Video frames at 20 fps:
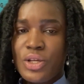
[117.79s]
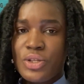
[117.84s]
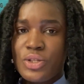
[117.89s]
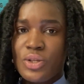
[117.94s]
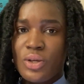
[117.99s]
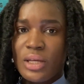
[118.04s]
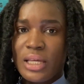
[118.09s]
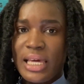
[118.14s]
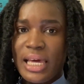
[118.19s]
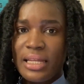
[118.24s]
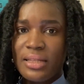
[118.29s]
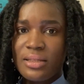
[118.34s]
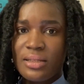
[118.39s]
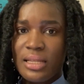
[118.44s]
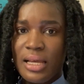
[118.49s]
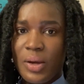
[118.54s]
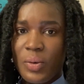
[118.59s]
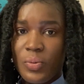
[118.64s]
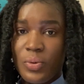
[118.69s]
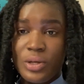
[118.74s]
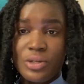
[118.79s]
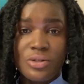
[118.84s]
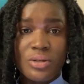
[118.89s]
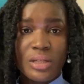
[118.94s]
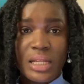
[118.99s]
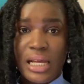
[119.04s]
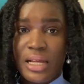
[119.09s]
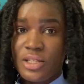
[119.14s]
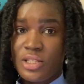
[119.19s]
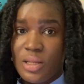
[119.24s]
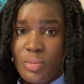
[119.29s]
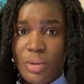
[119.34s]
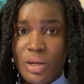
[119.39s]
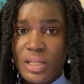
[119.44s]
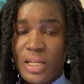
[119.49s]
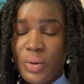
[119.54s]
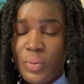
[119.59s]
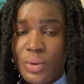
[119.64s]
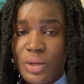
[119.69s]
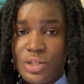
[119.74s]
So get that question and some
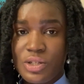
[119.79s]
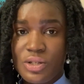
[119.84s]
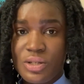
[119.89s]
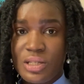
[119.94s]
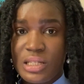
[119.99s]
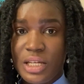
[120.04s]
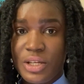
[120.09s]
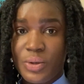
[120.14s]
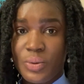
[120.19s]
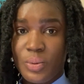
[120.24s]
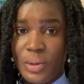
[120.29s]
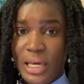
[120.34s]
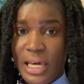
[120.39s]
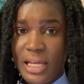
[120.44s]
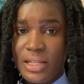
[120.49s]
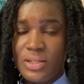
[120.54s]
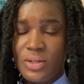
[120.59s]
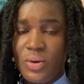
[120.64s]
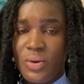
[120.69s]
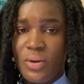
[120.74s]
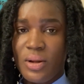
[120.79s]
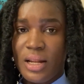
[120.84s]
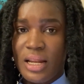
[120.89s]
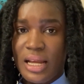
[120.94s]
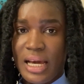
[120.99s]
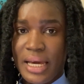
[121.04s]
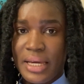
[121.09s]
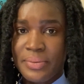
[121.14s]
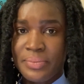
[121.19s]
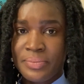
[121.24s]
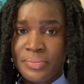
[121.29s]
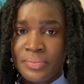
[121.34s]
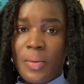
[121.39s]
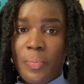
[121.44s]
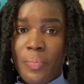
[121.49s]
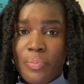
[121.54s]
other questions that you get online.